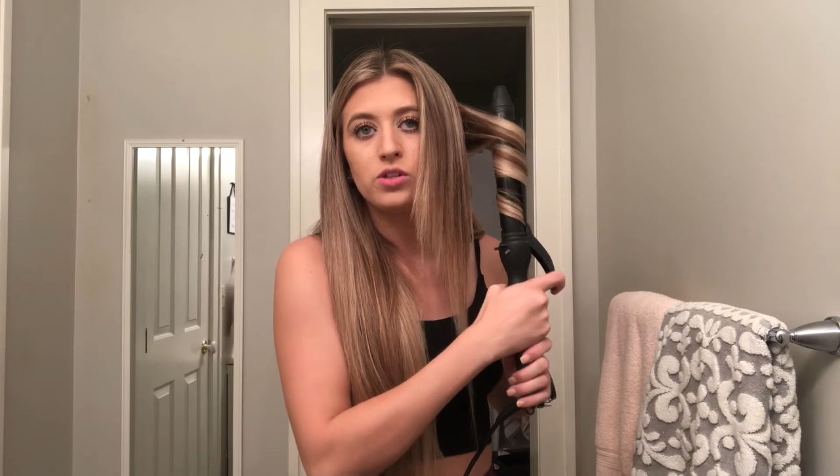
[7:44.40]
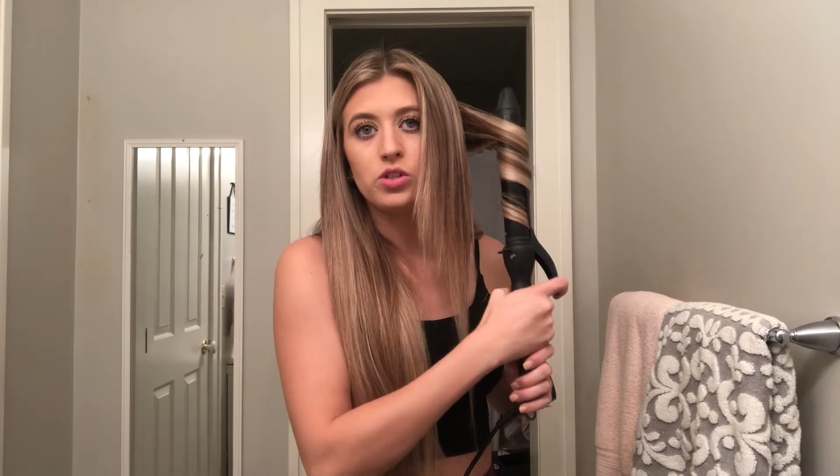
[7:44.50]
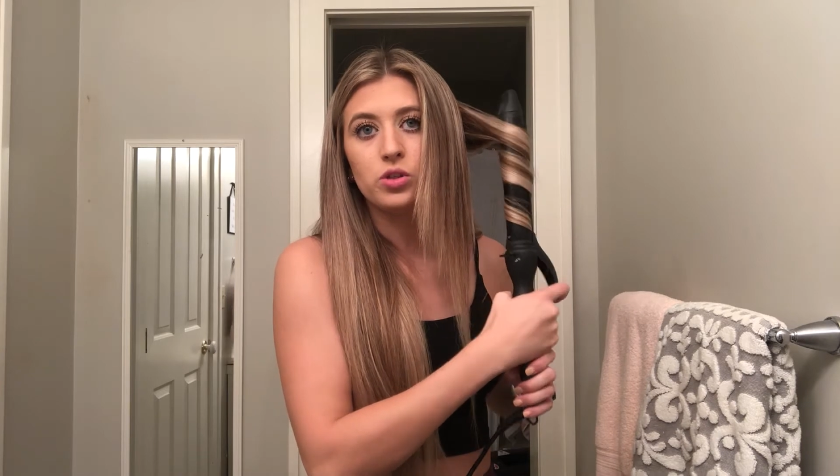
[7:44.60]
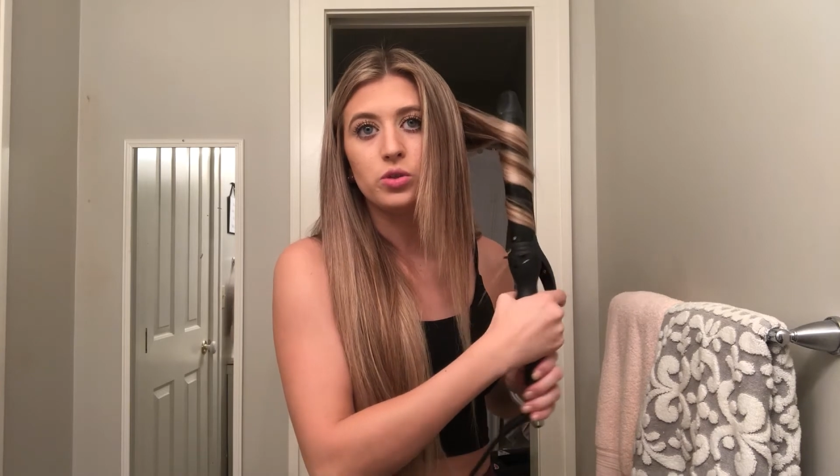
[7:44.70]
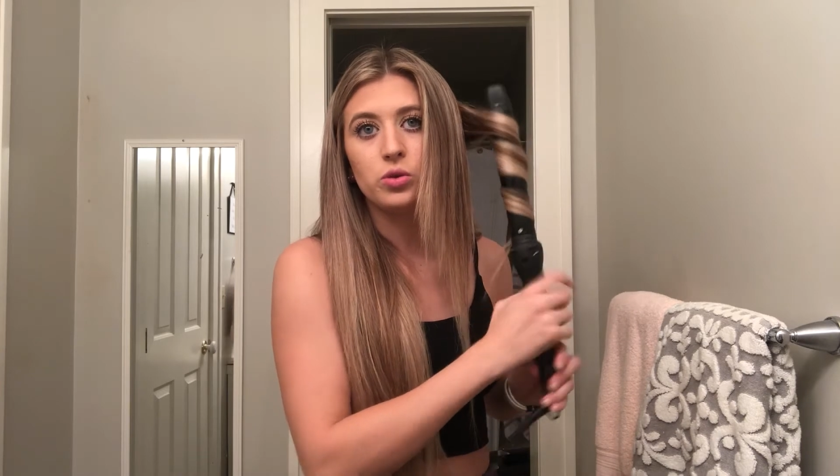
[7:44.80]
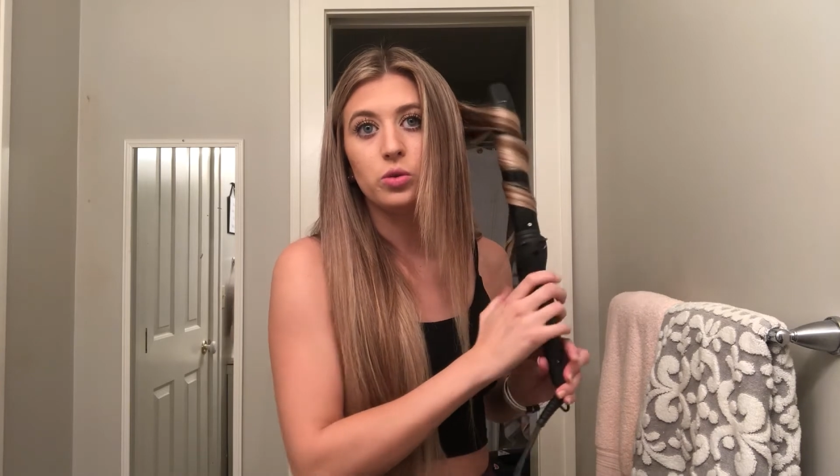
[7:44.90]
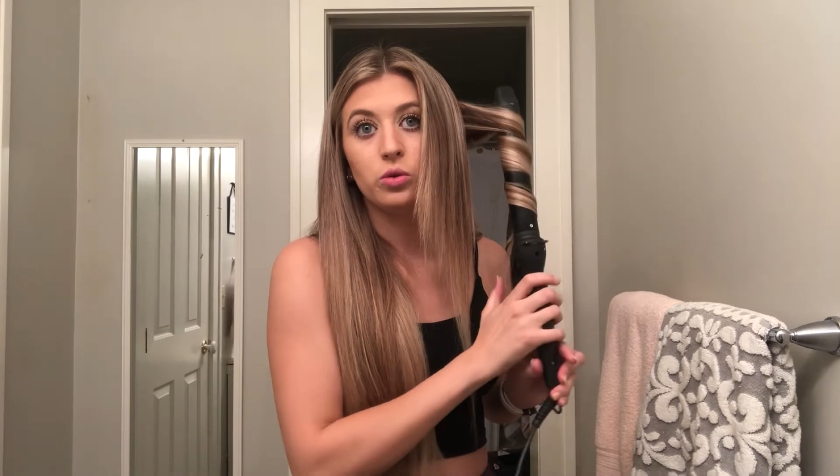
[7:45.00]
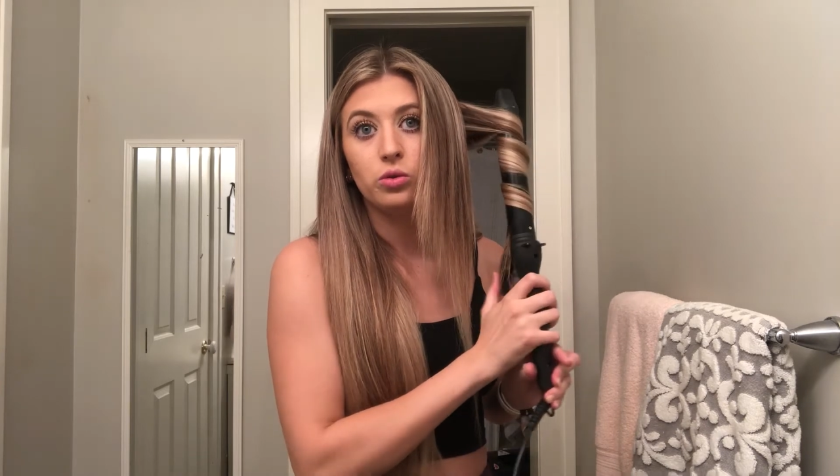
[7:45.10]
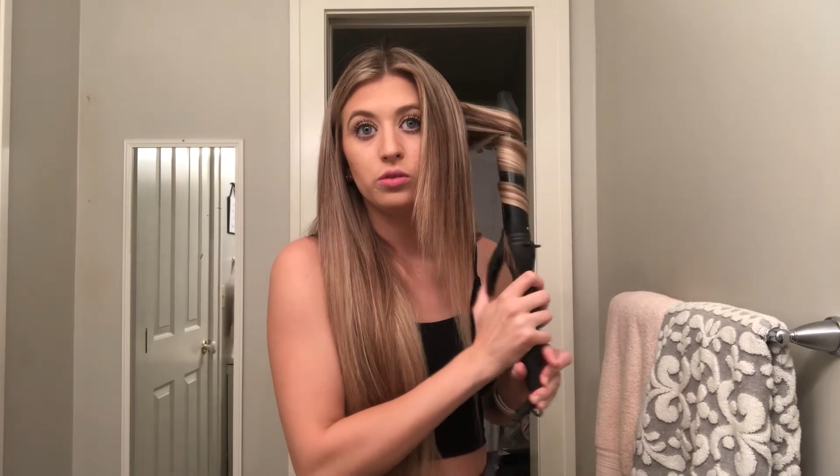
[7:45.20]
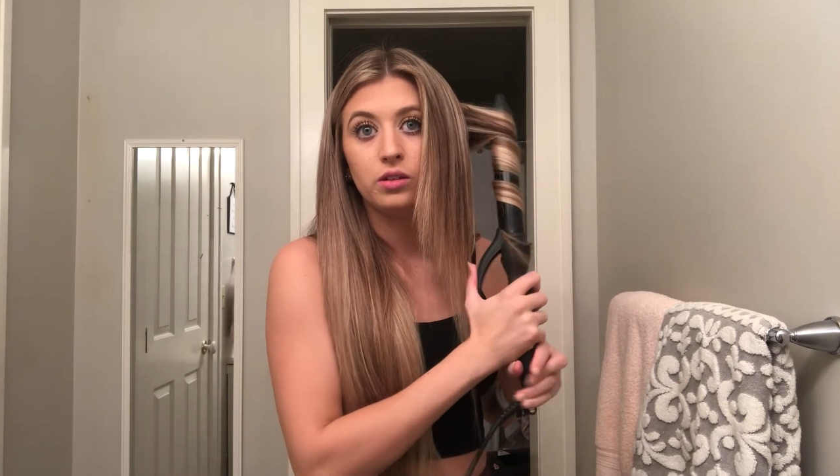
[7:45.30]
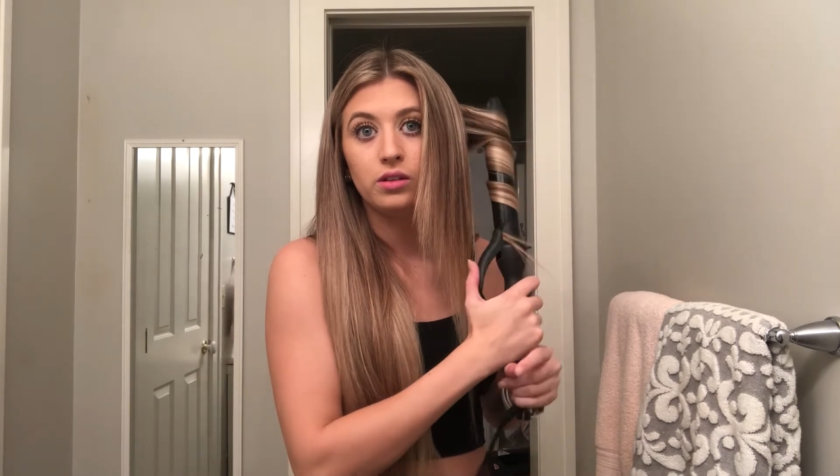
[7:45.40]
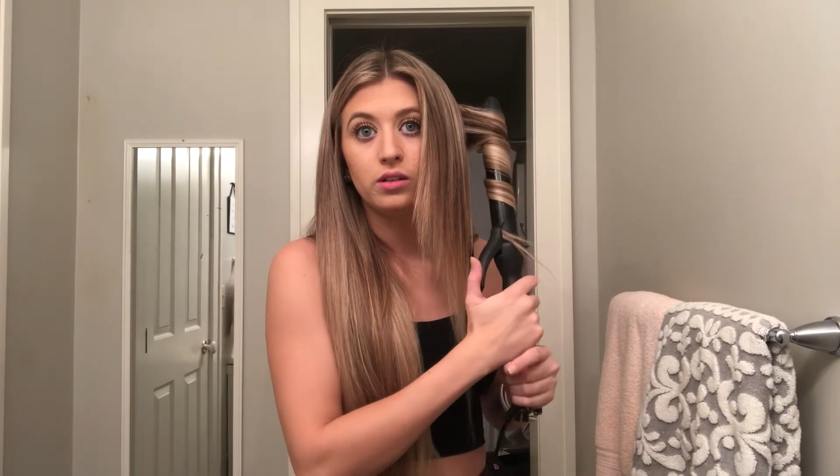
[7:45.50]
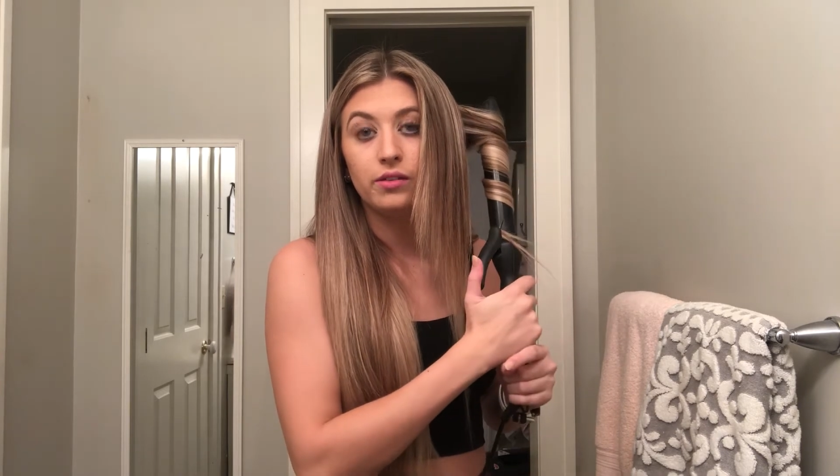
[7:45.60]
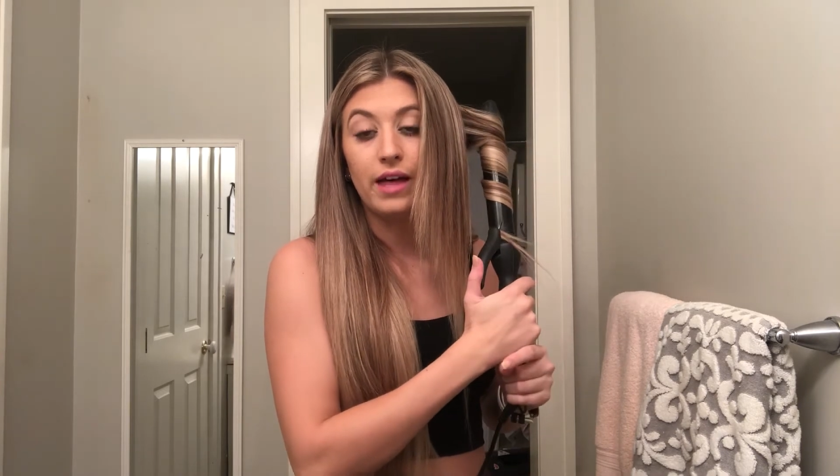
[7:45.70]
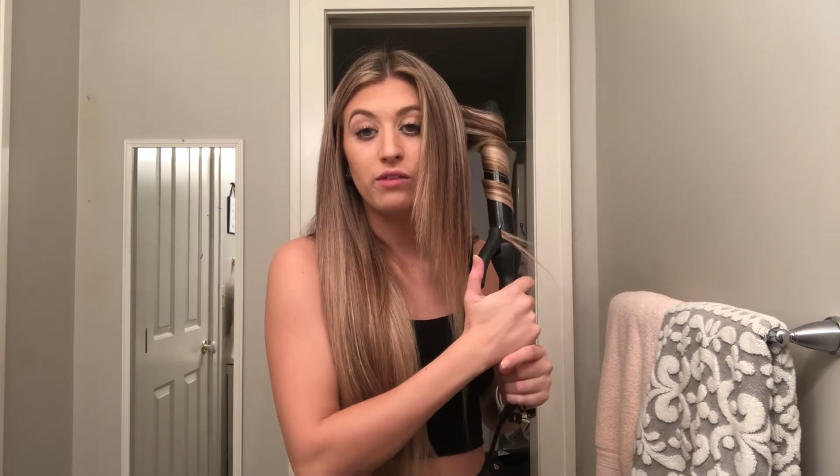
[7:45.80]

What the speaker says: to then